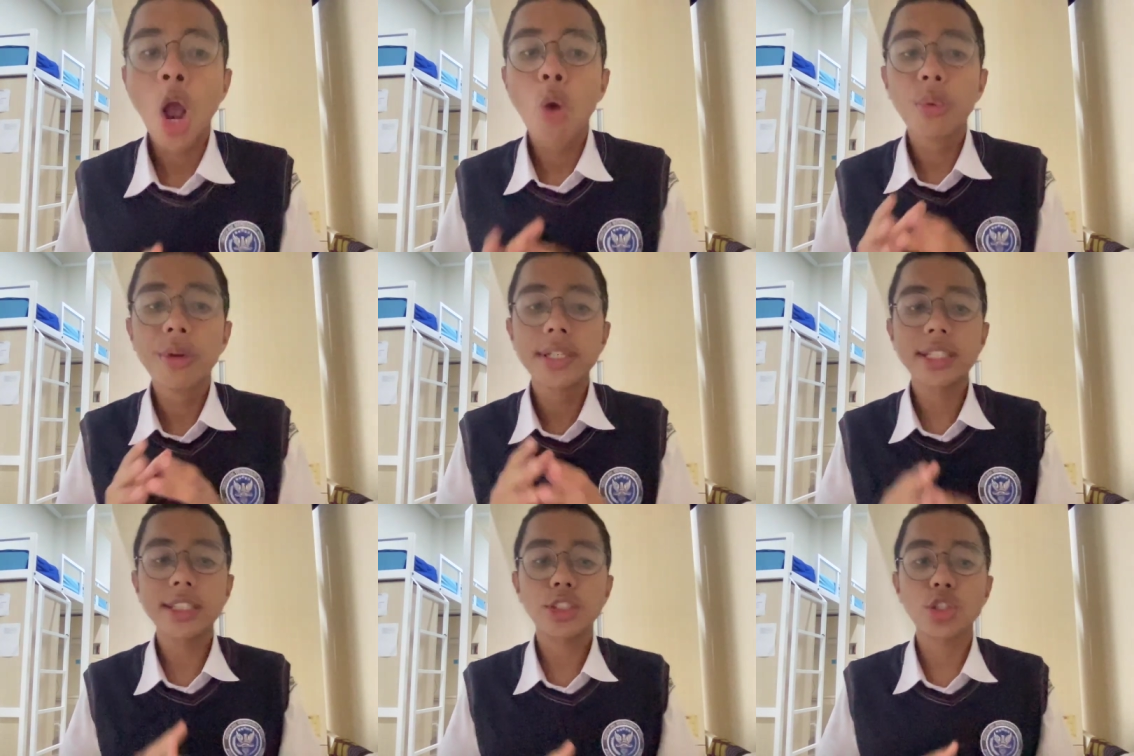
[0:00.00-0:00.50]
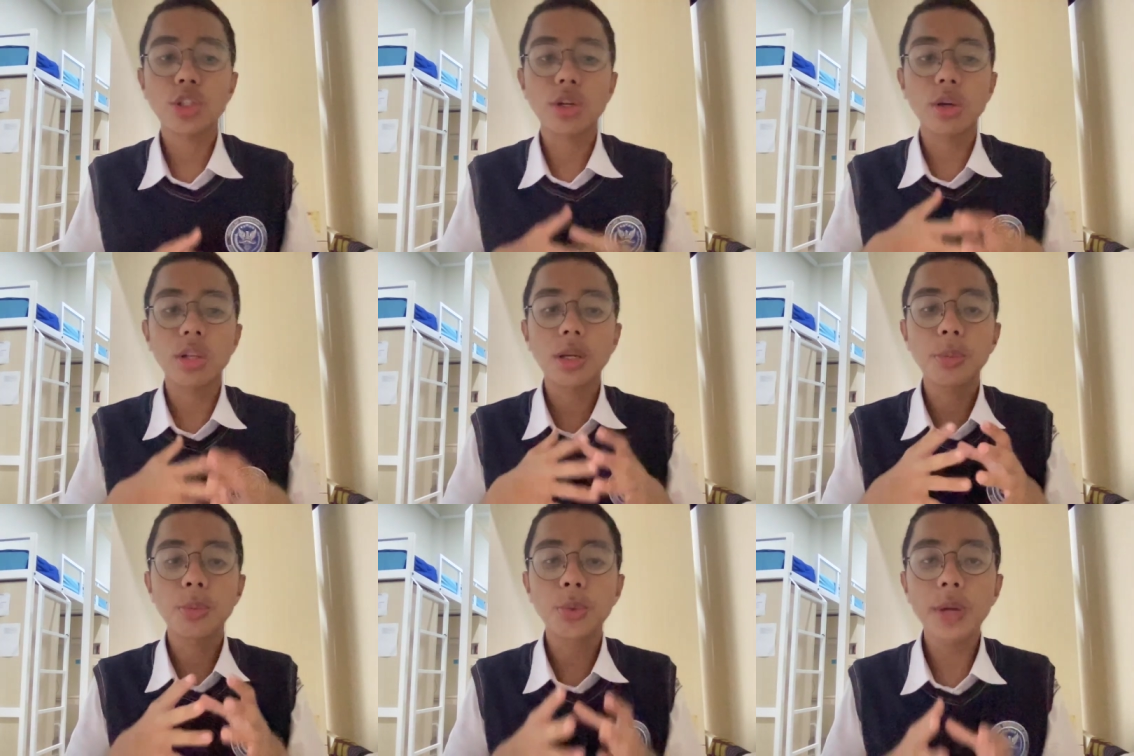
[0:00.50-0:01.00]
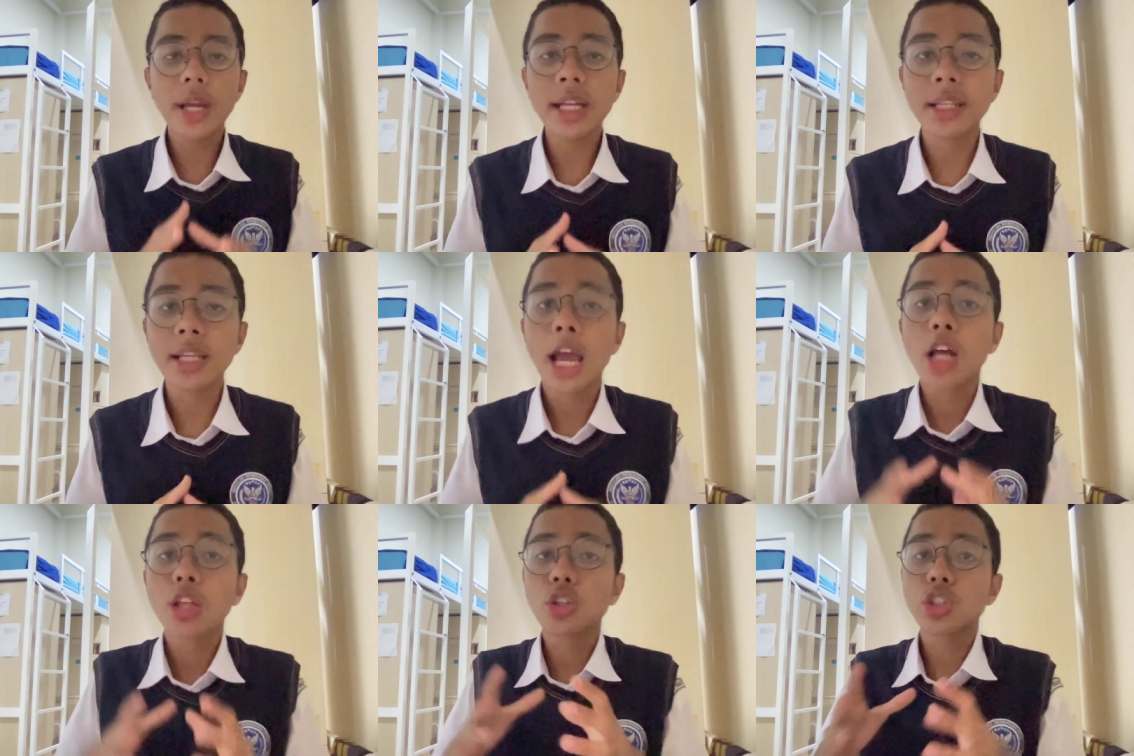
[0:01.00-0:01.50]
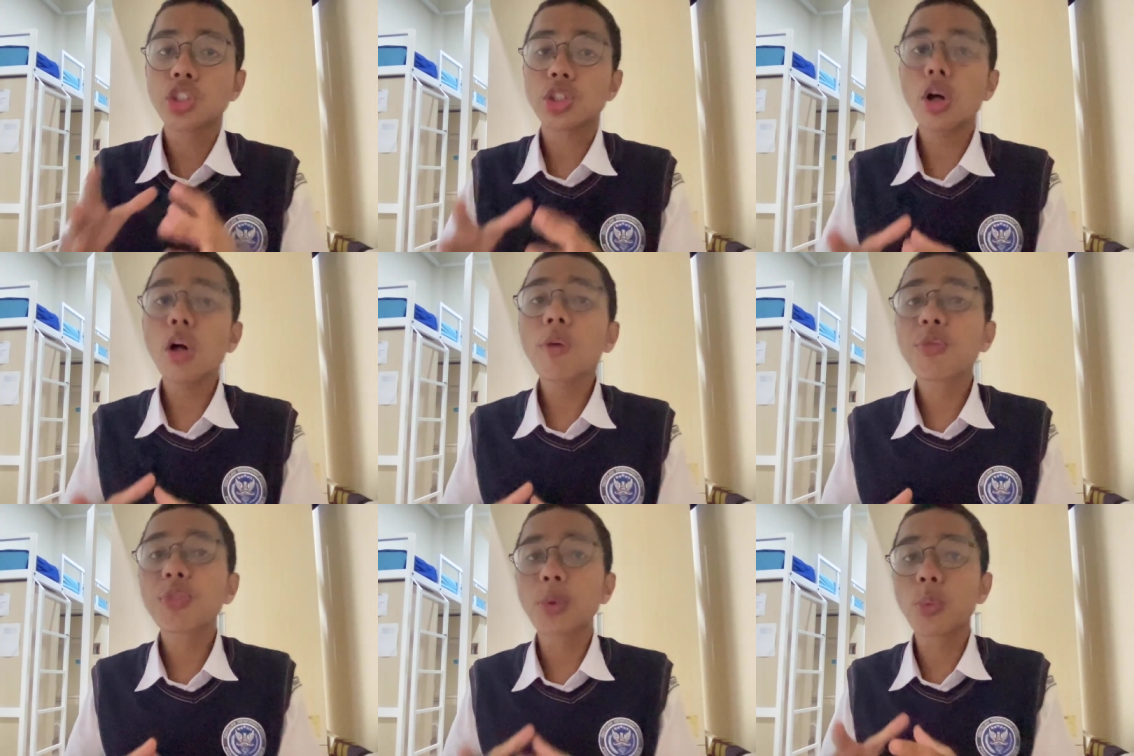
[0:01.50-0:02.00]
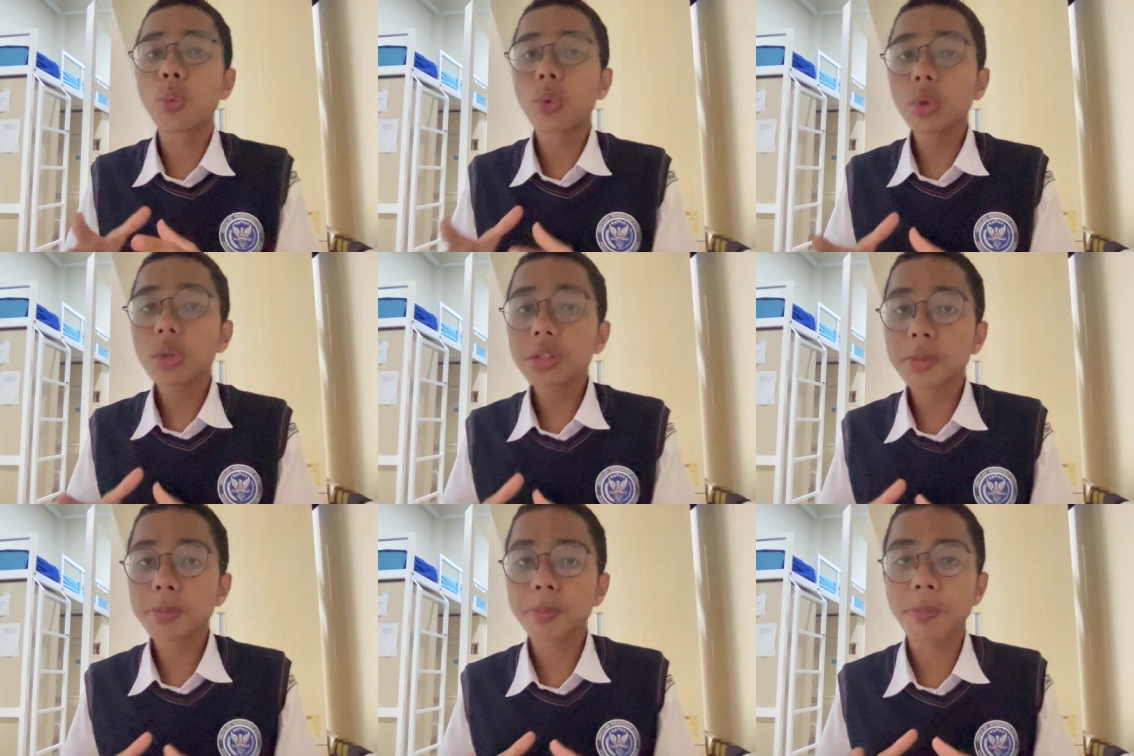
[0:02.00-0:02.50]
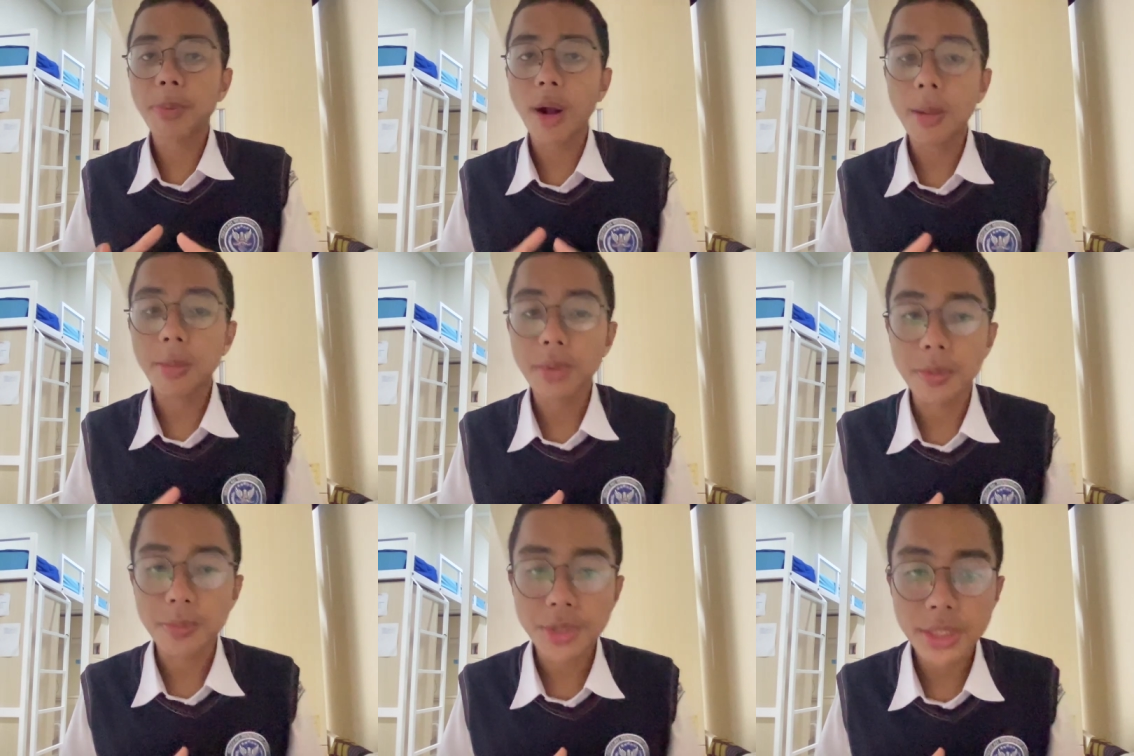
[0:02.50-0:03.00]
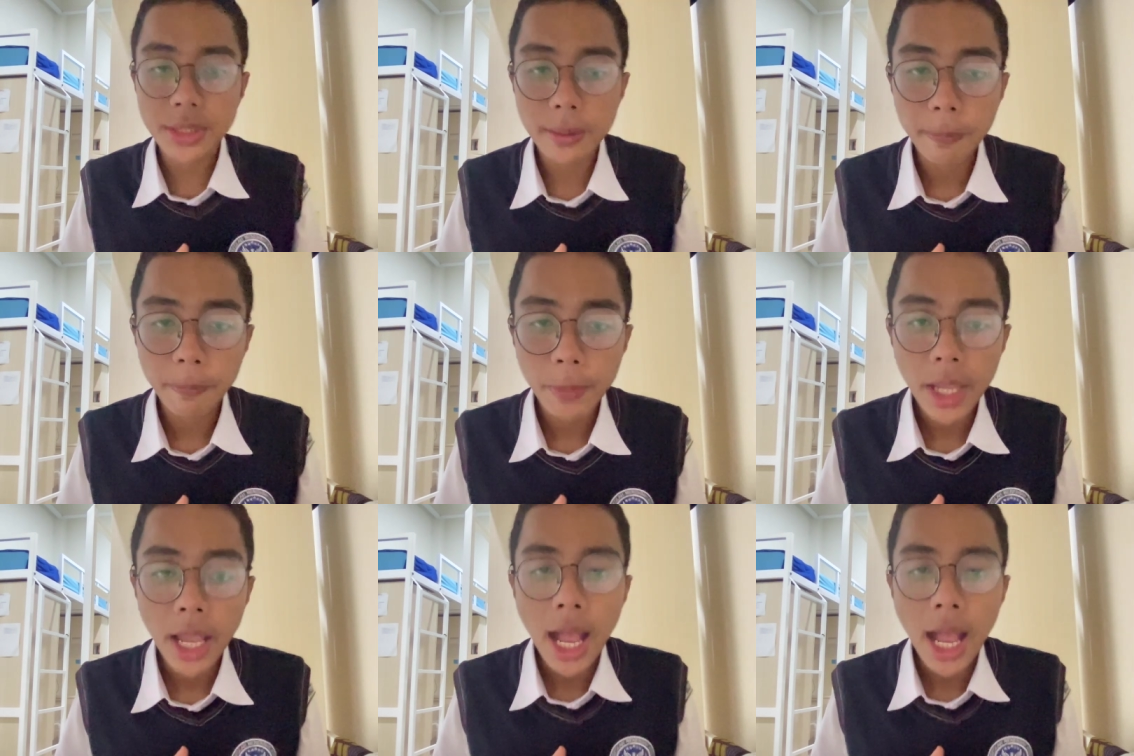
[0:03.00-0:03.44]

We need to collaborate to solve the world problems